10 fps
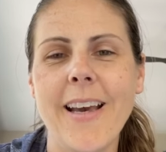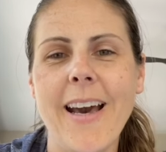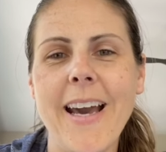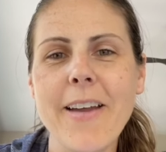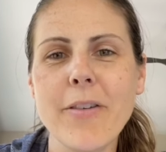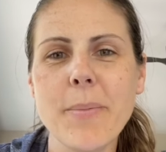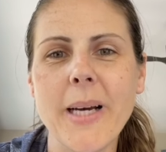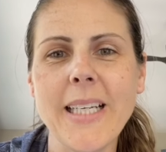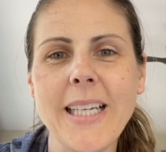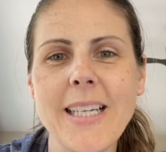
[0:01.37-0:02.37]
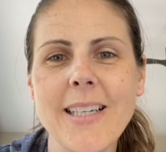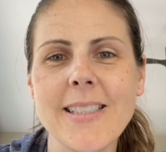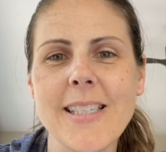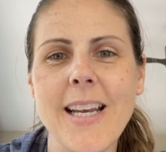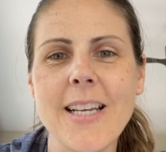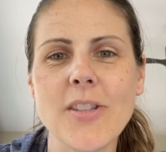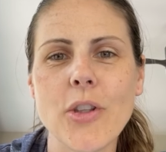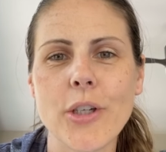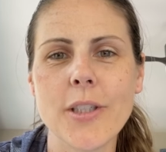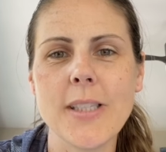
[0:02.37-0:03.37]
Hi everybody, today is
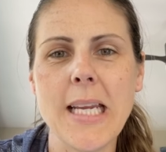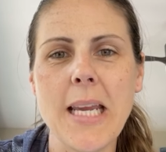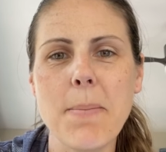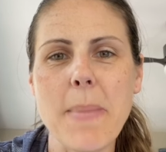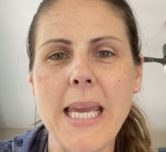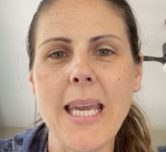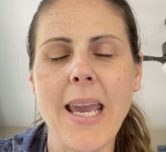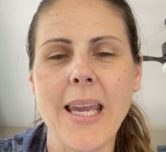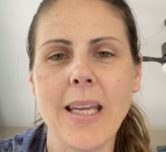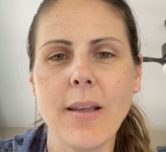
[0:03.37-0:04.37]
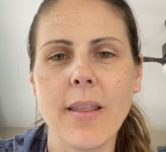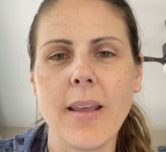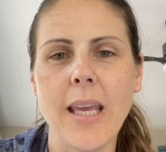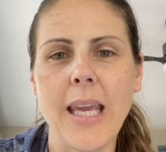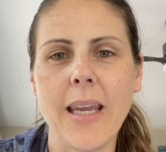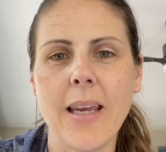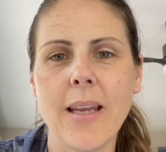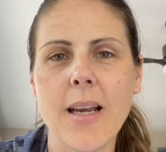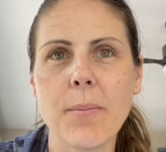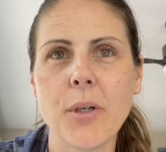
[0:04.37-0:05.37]
Thursday, May 8th,
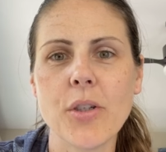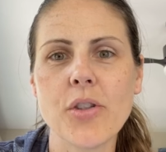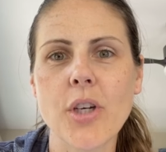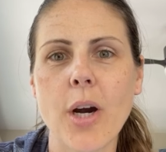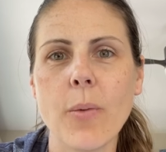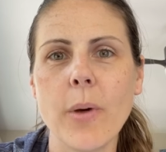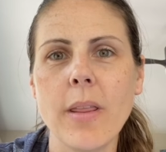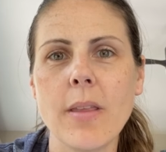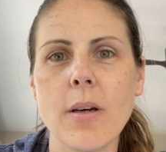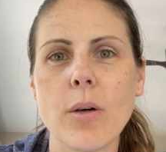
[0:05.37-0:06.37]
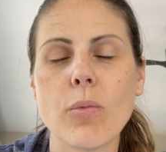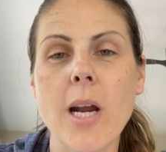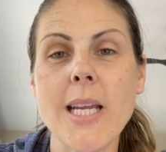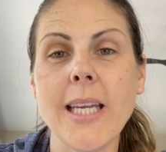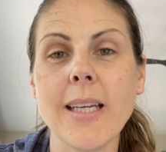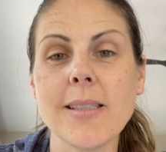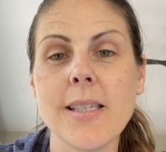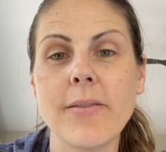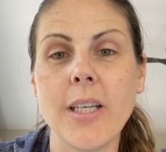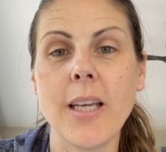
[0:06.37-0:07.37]
and I'm going to start with the writing
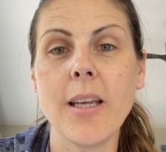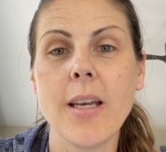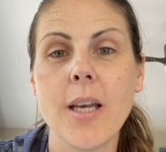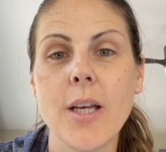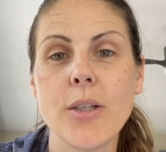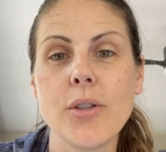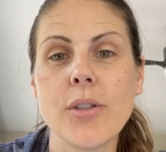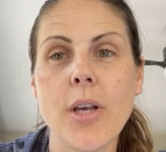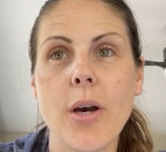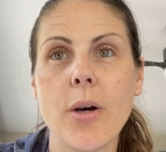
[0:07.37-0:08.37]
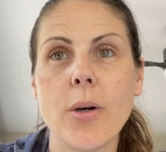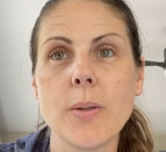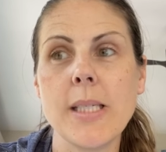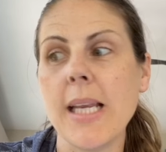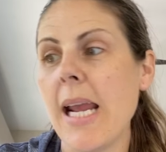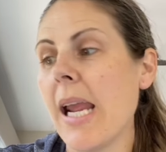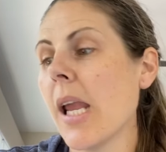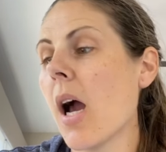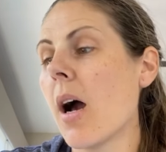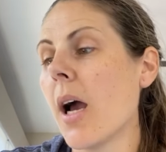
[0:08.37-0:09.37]
activity. So today
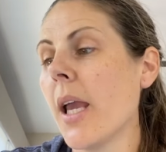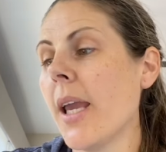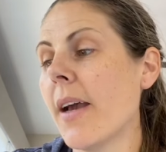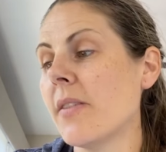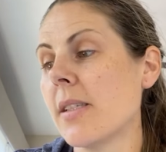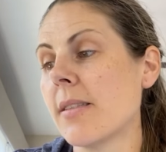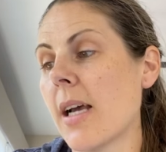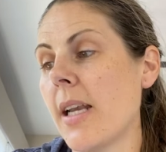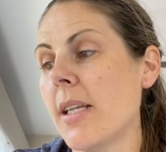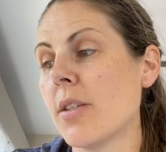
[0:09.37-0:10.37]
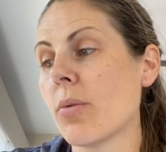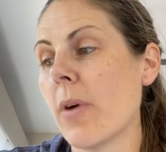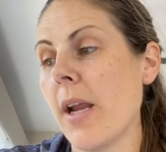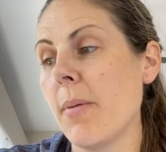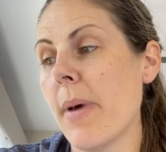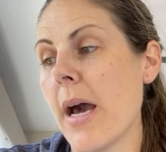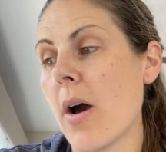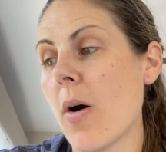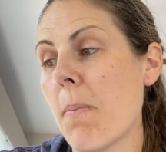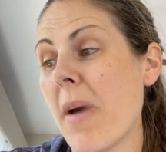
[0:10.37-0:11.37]
I have decided to write
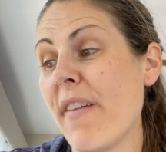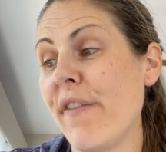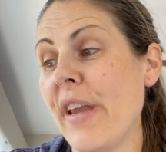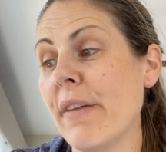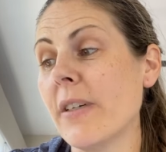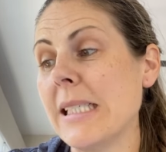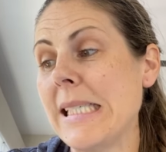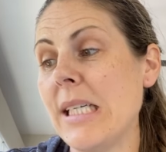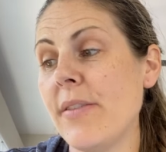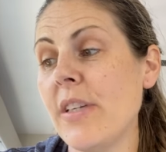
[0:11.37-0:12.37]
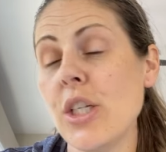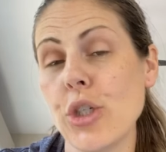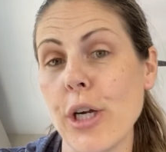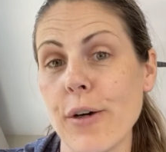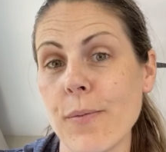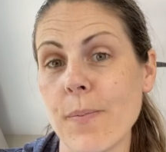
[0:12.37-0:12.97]
about my favorite TV show.